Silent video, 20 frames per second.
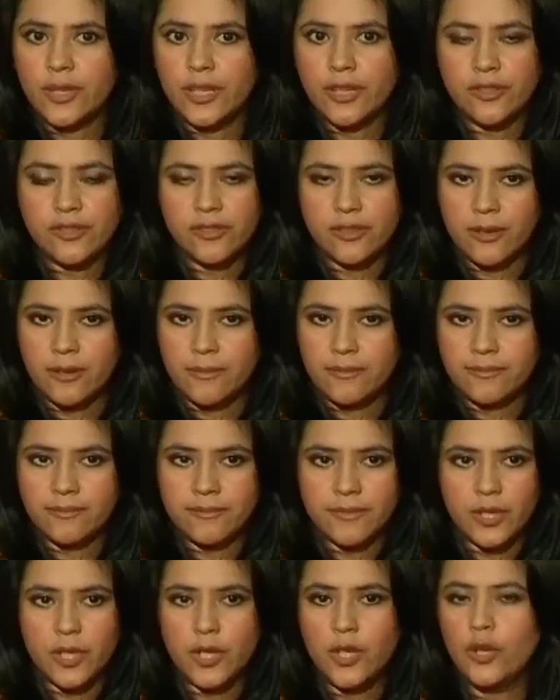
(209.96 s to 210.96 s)
you're doing your job.
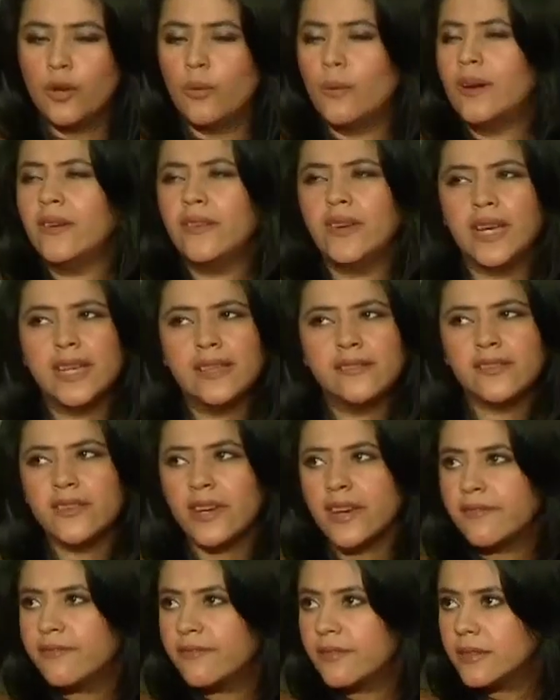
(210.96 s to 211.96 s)
No one really is
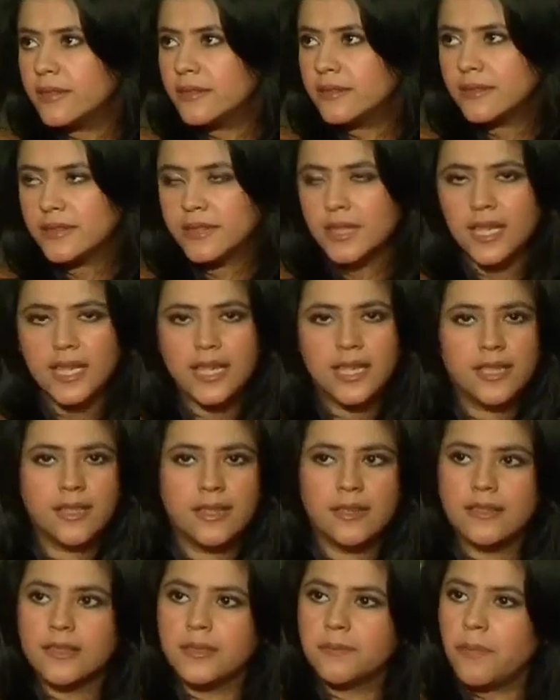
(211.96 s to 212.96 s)
grateful.
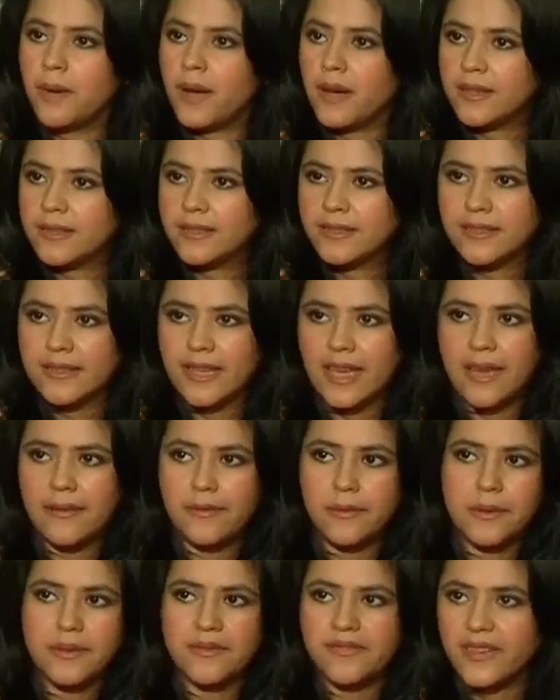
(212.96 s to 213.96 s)
Years pass.
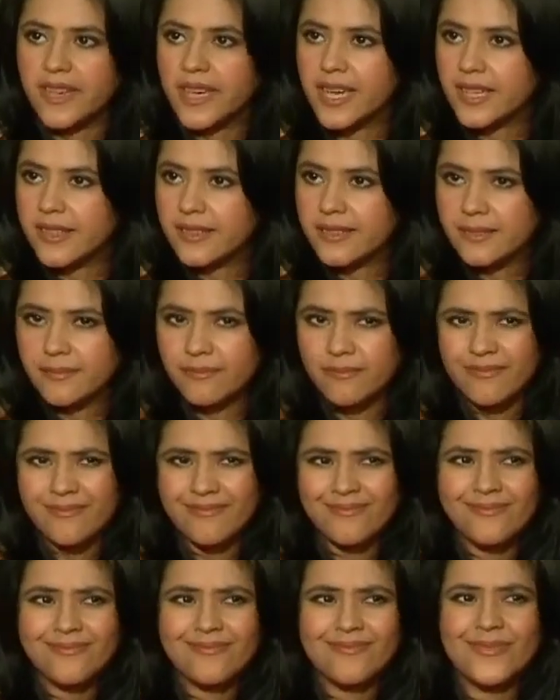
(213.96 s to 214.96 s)
Everyone forgets.
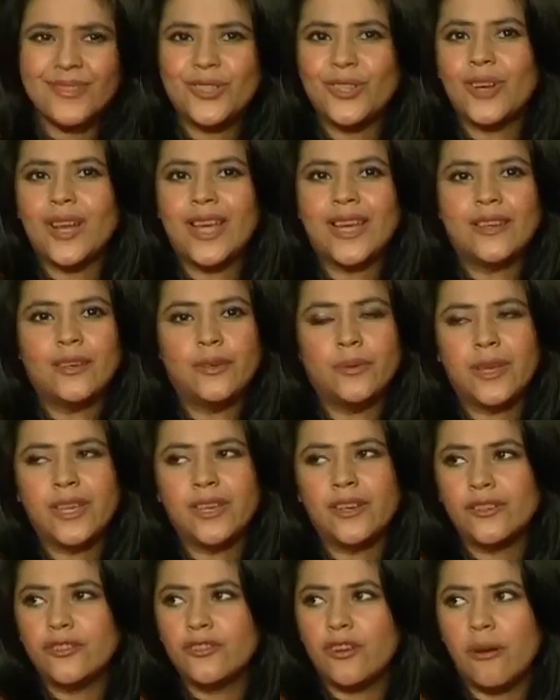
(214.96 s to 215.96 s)
So you're like
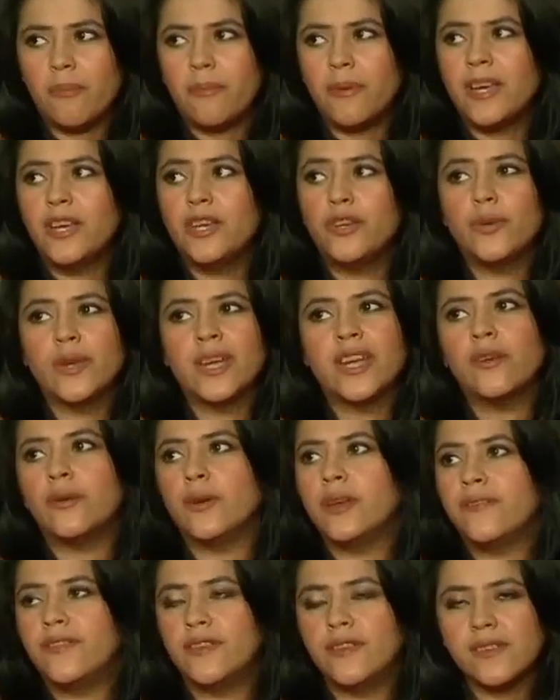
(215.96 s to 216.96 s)
doing your job and you're doing it
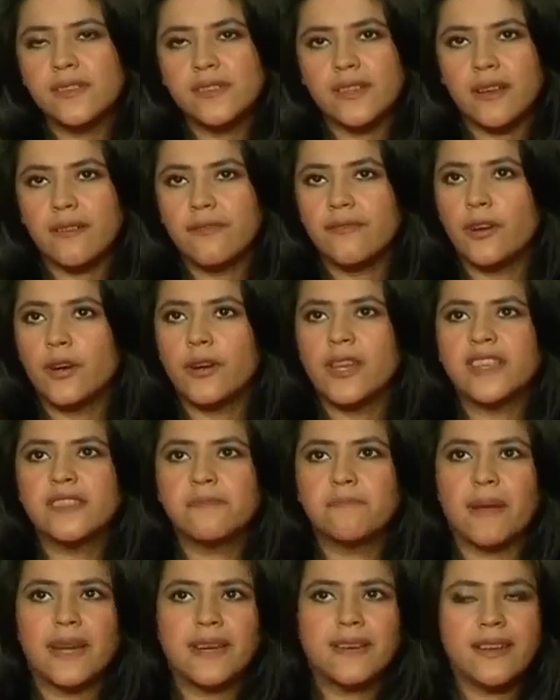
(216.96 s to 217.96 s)
only for yourself, not
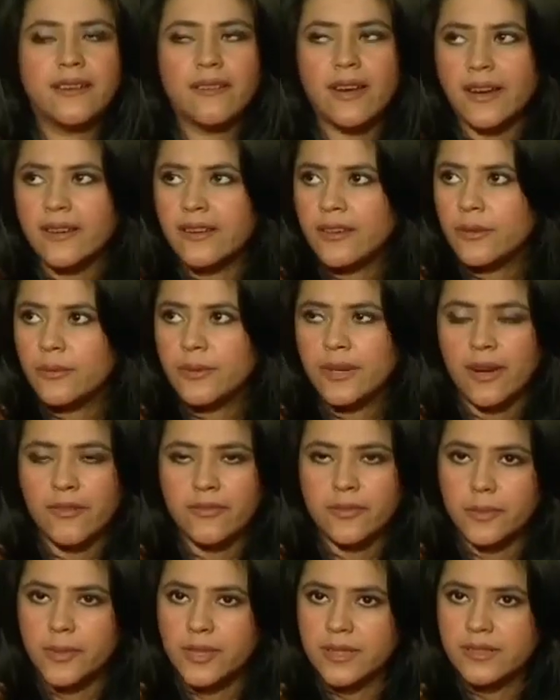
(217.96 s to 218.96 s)
expecting gratitude
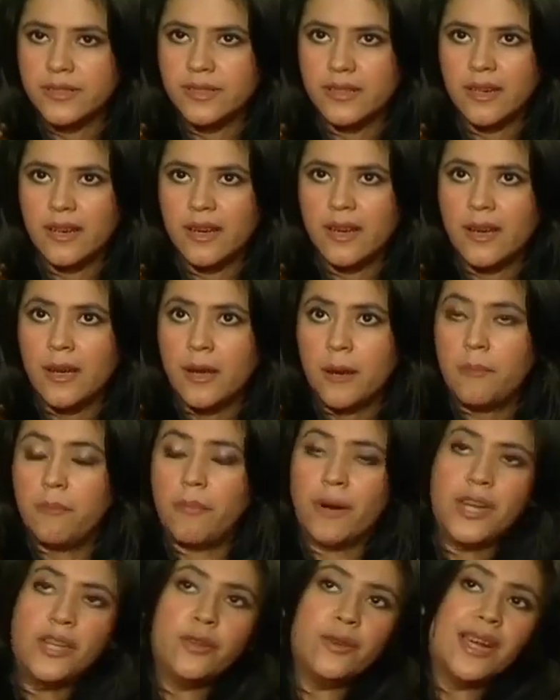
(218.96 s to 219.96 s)
afterwards.
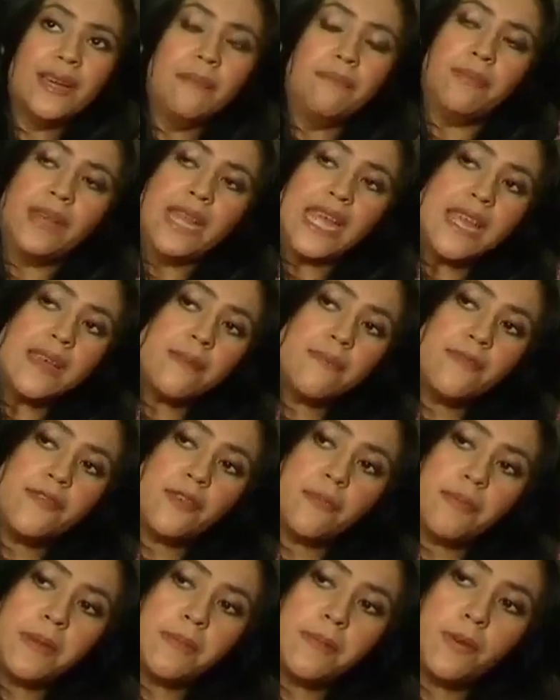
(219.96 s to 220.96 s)
But you get blamed
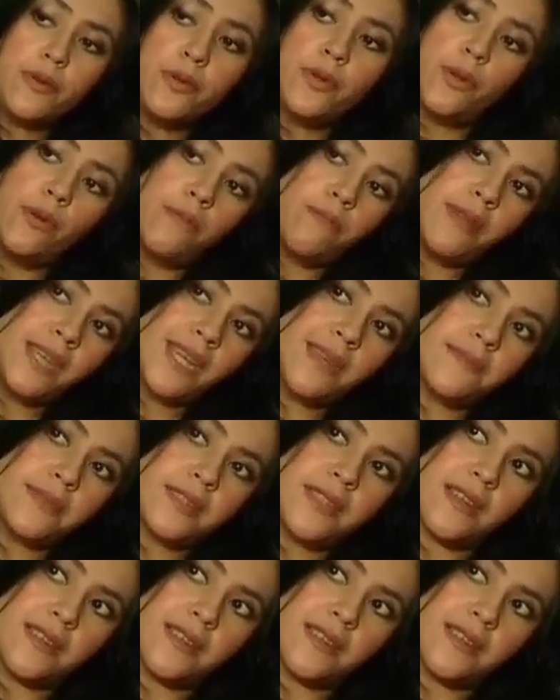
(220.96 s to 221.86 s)
for people who don't become